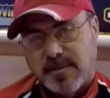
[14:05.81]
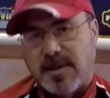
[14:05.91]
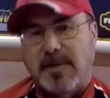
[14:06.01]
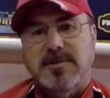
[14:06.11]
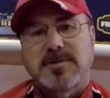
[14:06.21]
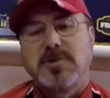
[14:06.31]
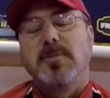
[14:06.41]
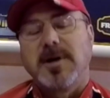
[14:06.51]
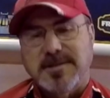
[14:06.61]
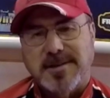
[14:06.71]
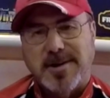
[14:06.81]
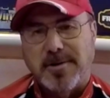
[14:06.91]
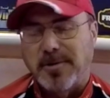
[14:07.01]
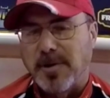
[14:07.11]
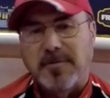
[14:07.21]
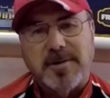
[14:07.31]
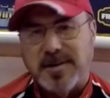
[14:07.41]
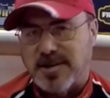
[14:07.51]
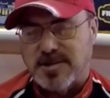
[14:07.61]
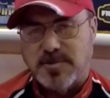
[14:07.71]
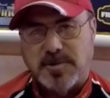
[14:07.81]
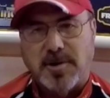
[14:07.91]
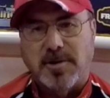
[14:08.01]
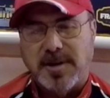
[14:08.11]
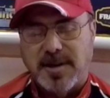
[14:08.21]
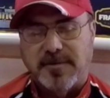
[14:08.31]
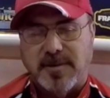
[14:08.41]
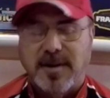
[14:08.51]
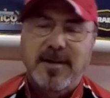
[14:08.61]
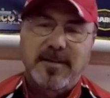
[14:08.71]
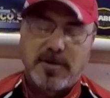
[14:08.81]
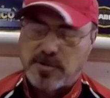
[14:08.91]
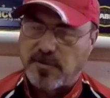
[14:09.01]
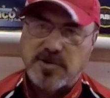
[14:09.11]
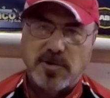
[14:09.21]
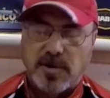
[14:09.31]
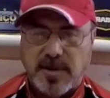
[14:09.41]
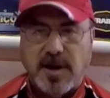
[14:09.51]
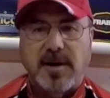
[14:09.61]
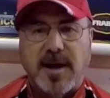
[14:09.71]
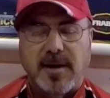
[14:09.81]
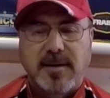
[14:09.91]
that was 2 months ago, and the river conditions were totally different. Those fish aren't there now.